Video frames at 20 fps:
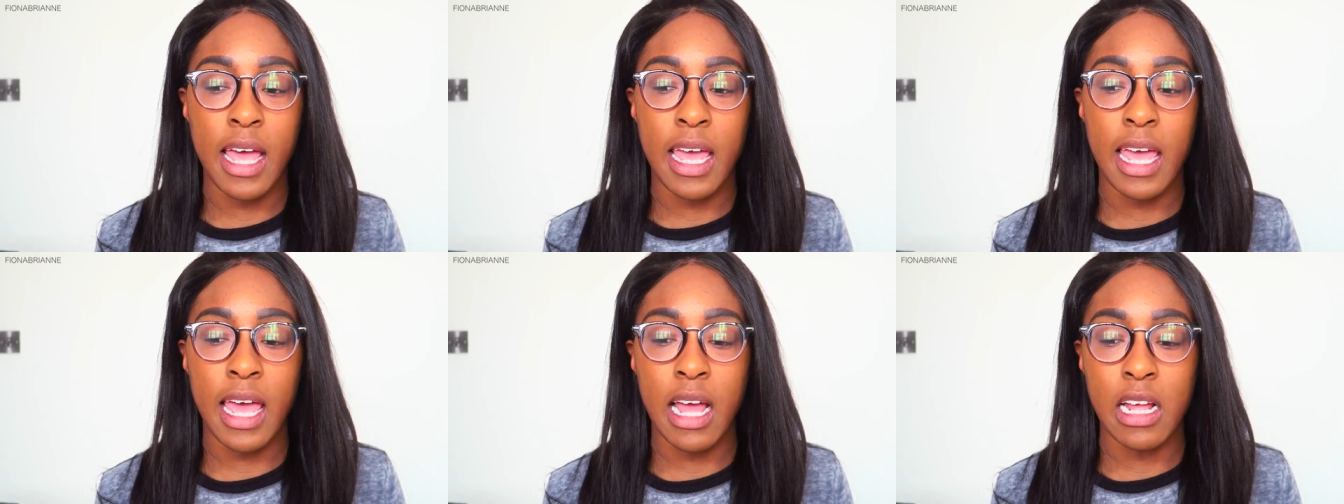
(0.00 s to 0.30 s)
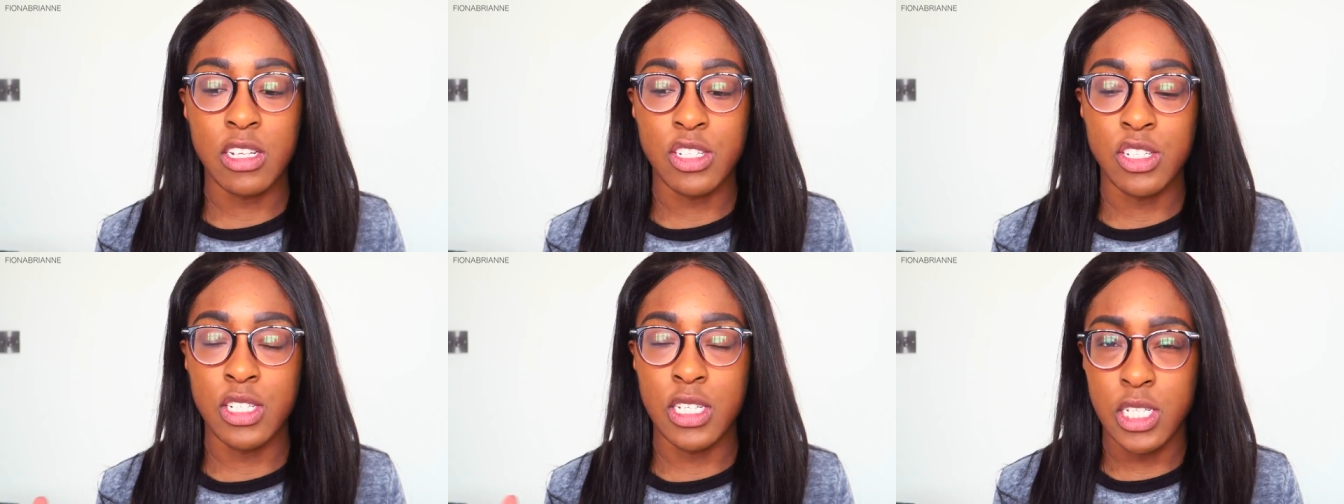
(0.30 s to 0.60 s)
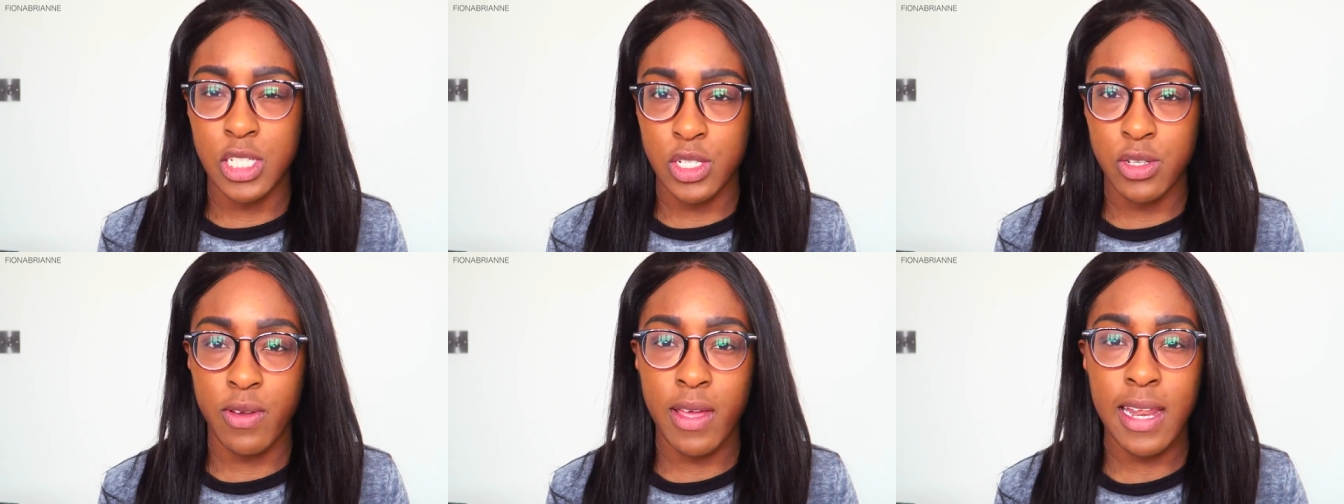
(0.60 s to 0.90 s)
I actually
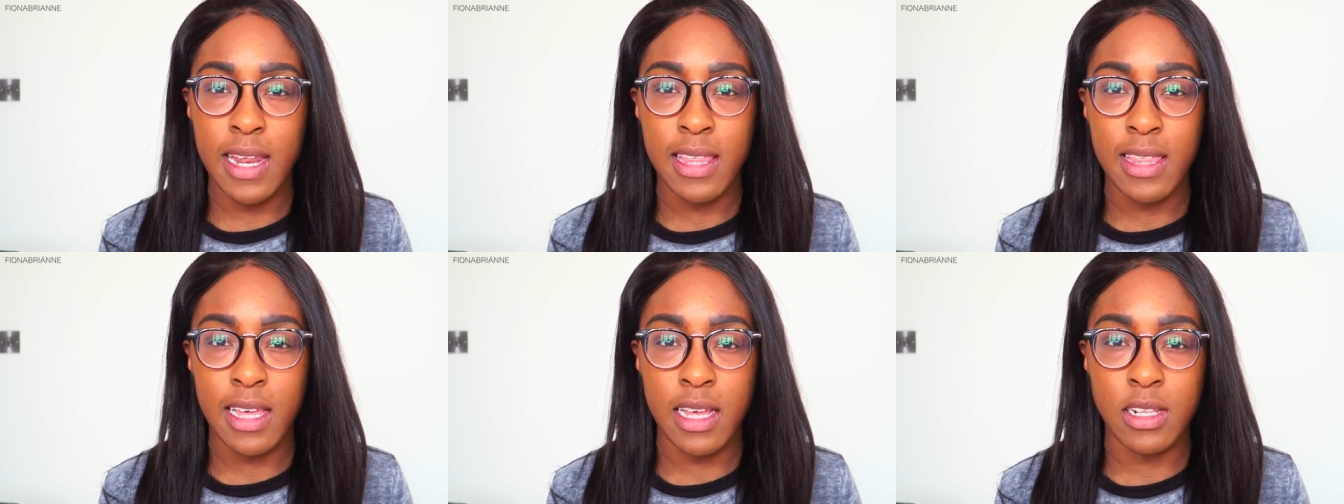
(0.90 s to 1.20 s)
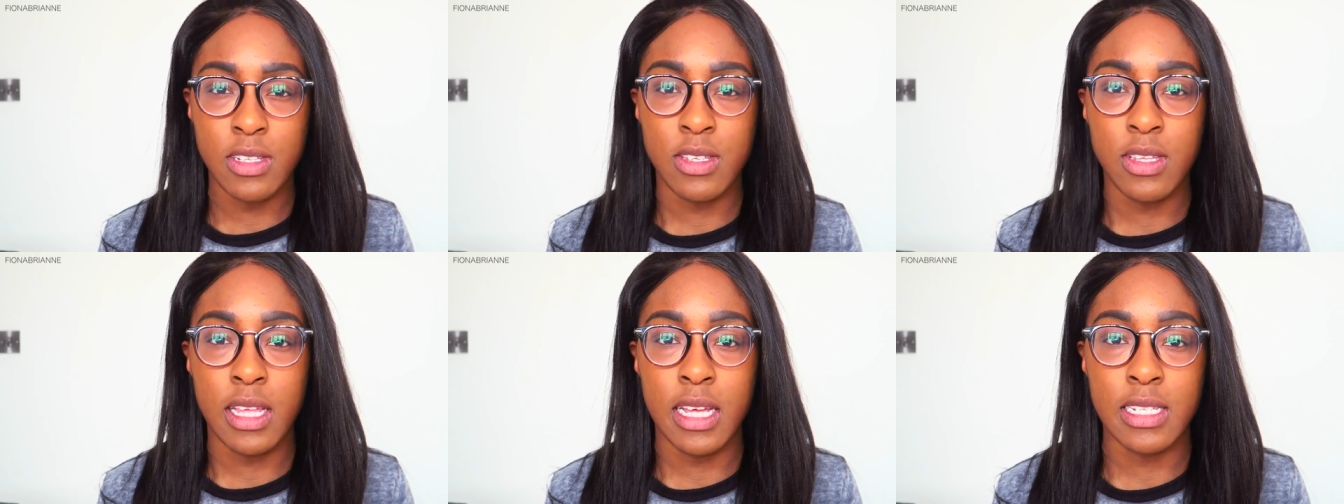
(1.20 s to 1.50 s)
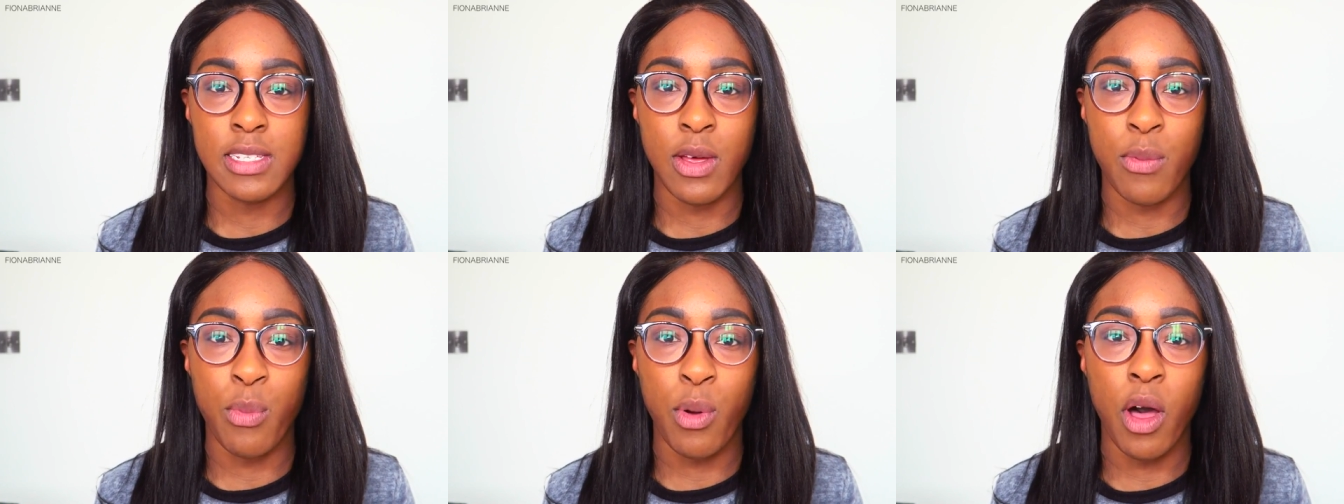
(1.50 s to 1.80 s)
didn't do anything to
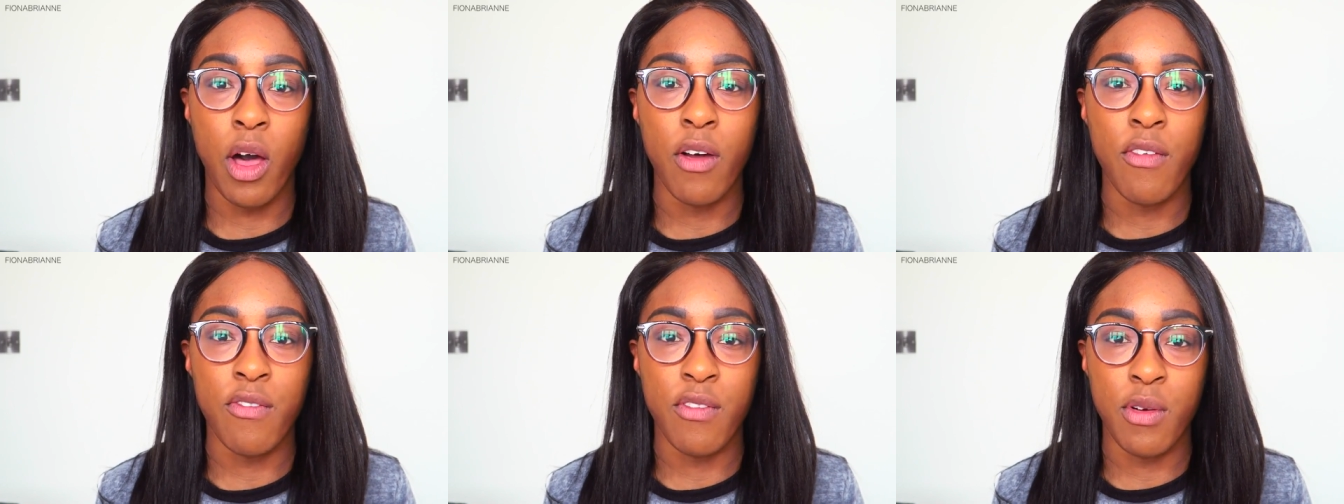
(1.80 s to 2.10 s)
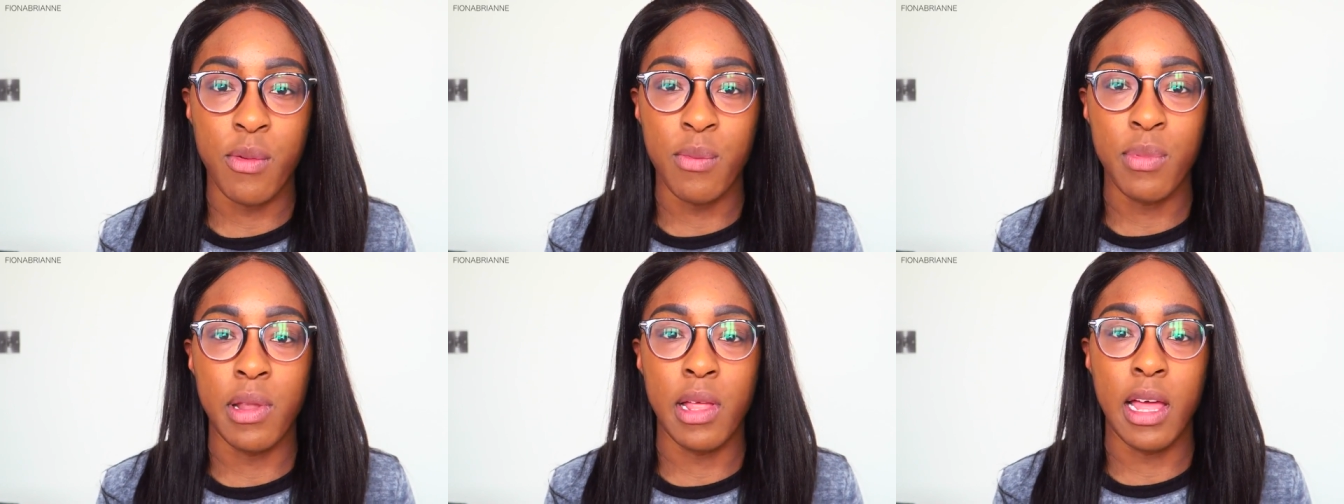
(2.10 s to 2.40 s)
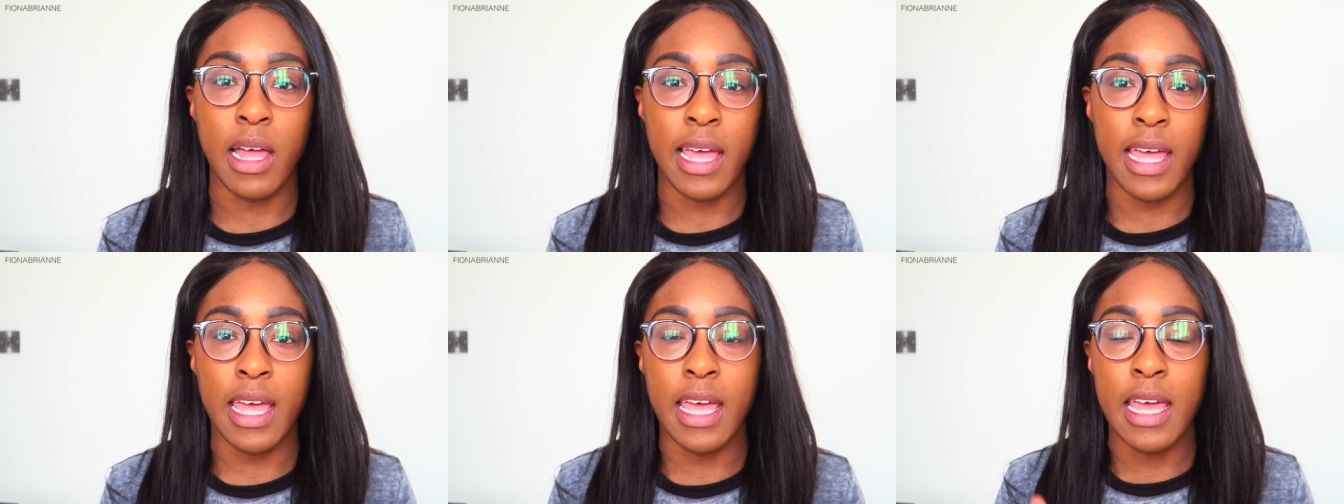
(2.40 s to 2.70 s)
this apart from
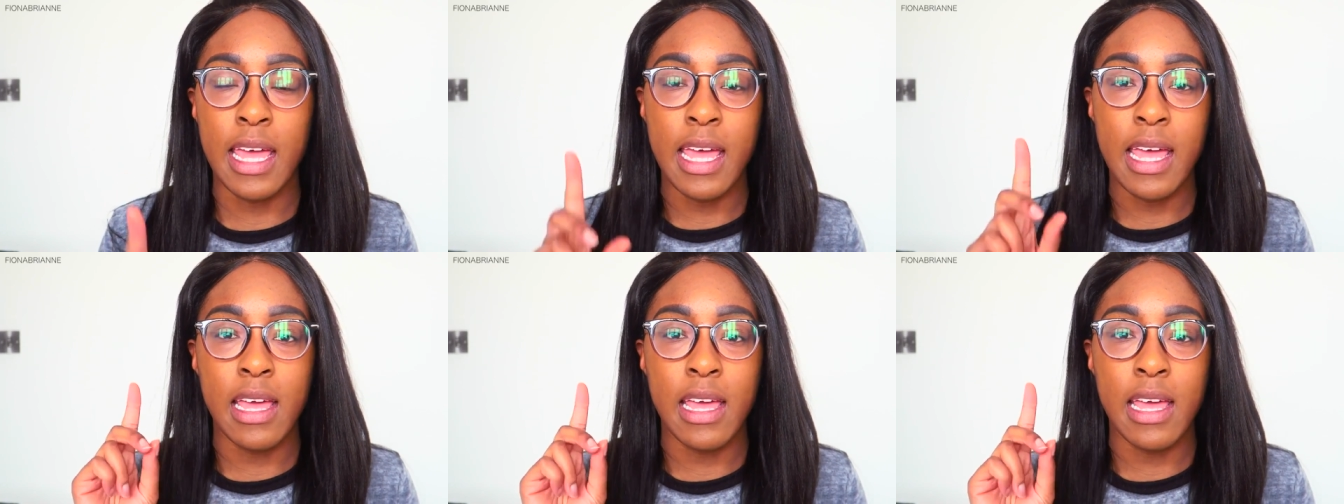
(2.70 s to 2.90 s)
apply